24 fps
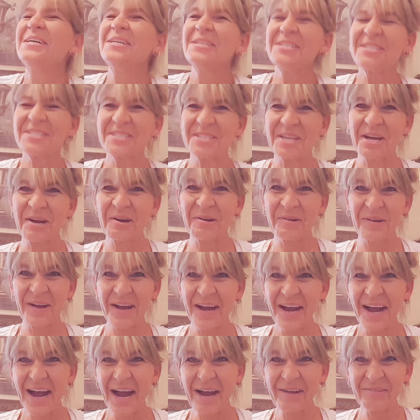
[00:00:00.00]
so
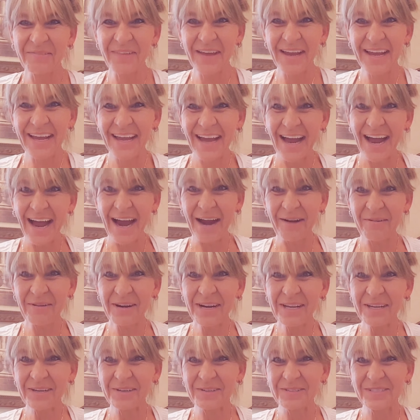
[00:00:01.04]
I'm like, I
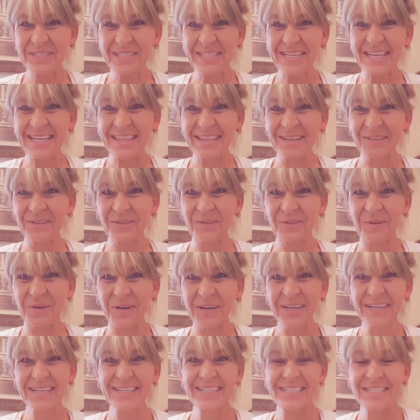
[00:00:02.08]
want to go see the
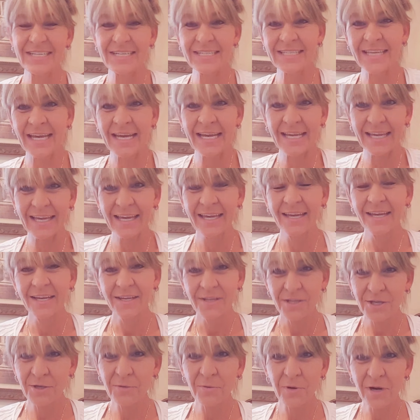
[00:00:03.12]
Lord. And she's like,
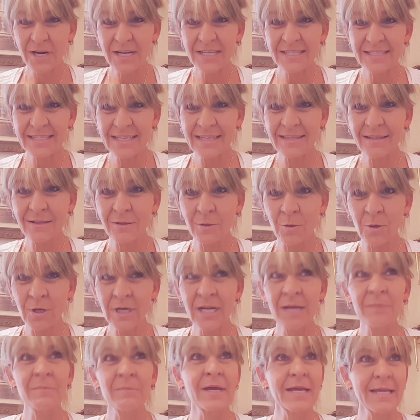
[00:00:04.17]
You want to see the Lord?
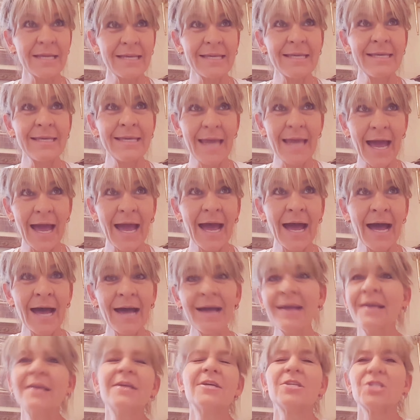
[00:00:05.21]
I'm like, Yeah.
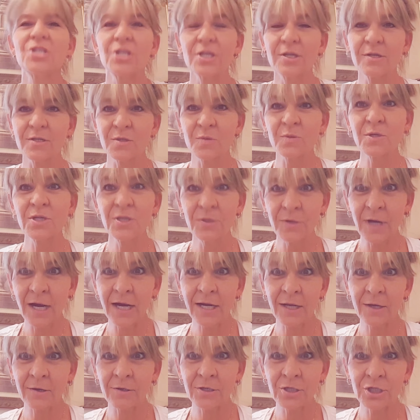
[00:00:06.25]
She goes, Well, you got to
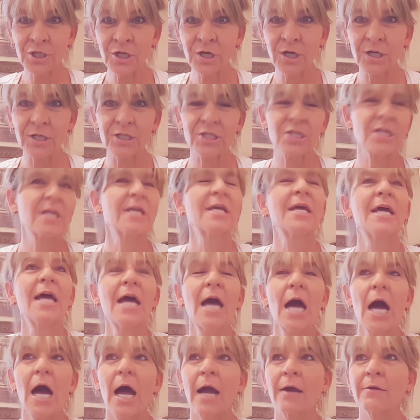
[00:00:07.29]
go to church.
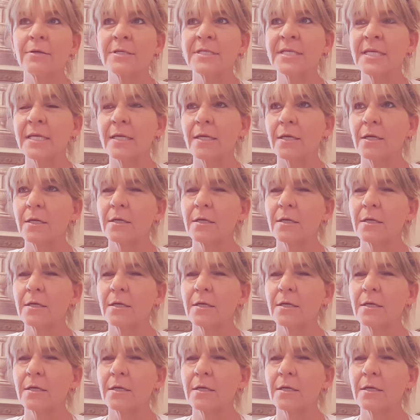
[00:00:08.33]
I was like,